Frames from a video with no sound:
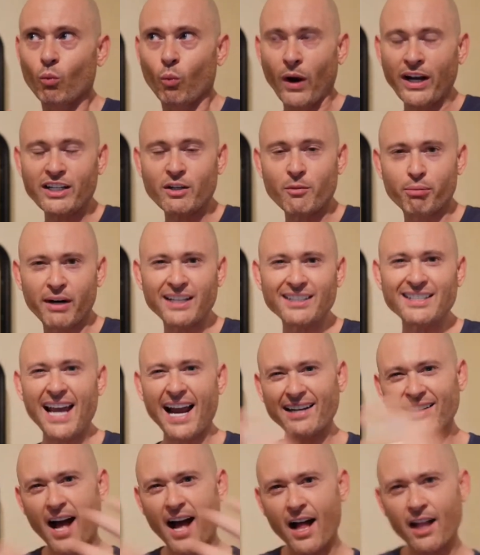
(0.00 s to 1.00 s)
when you bring
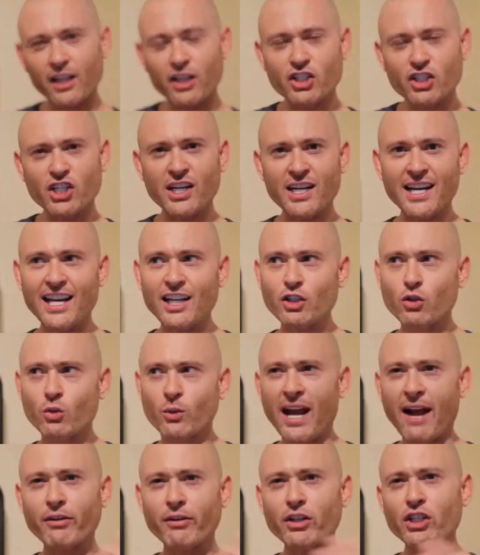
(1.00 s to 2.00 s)
technology into
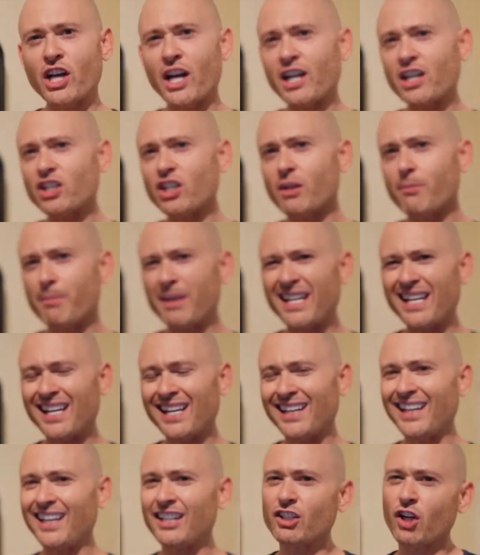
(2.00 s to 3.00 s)
an ever-changing being,